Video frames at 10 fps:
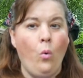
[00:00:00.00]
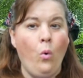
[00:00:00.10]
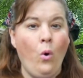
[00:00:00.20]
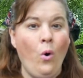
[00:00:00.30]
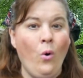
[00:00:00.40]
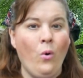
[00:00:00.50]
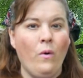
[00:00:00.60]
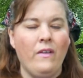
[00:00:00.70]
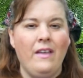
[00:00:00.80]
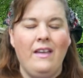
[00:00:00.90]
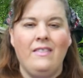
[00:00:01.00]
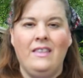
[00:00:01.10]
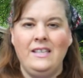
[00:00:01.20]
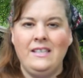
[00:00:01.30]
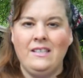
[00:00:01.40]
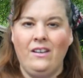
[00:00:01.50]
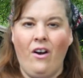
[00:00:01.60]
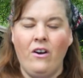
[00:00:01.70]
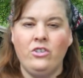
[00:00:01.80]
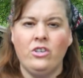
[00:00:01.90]
ooh, this is a
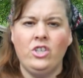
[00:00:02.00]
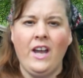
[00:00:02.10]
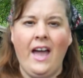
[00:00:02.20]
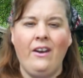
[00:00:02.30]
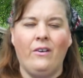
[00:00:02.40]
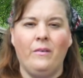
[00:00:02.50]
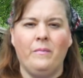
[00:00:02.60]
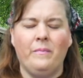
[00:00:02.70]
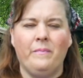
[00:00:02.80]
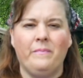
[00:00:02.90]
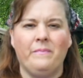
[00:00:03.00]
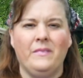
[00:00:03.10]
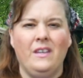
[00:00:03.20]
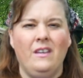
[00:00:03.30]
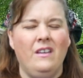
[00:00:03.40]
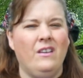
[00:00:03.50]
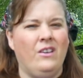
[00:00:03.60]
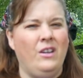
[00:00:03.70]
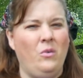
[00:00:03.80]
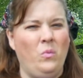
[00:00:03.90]
larger channel.
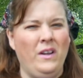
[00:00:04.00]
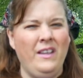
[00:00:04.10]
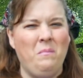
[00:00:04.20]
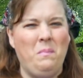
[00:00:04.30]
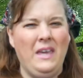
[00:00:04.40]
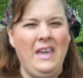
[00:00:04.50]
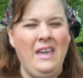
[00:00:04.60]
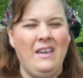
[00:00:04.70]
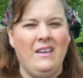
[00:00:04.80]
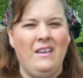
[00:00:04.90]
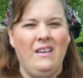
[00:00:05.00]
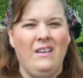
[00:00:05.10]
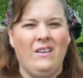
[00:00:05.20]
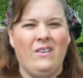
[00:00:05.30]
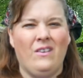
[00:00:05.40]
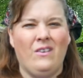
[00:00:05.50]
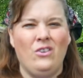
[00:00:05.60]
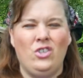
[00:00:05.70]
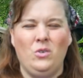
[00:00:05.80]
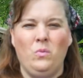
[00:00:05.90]
Could it really be?
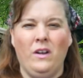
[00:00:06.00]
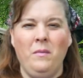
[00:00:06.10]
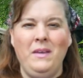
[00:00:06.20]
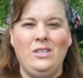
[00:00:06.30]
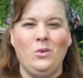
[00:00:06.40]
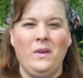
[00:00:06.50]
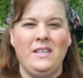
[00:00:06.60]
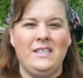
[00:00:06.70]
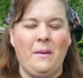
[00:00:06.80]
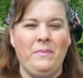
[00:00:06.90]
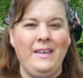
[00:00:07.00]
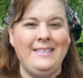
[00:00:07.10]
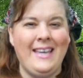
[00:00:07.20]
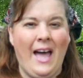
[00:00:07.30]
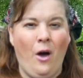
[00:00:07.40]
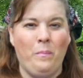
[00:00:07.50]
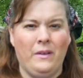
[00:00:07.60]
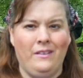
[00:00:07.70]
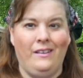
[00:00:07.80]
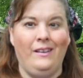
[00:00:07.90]
Could she really be doing something to help
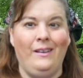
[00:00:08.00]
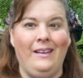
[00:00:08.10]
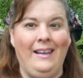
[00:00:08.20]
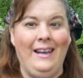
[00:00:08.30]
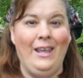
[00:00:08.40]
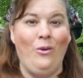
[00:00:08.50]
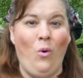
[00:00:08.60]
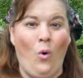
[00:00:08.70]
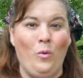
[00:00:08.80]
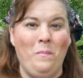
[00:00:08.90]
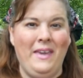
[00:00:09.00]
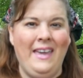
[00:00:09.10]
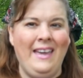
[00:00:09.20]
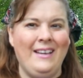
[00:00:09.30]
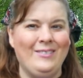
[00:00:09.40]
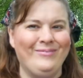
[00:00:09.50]
little old me.